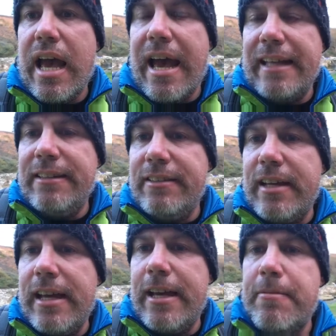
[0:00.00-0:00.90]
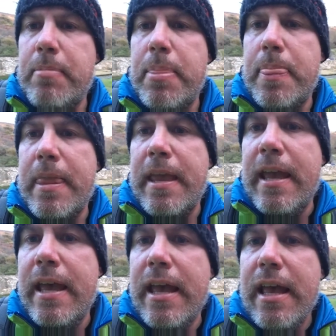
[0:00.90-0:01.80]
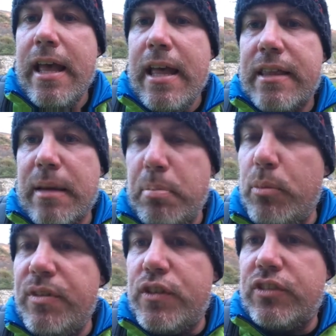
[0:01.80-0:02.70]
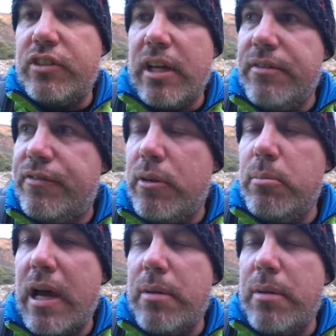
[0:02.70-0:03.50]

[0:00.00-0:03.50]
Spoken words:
and that bit we've just done from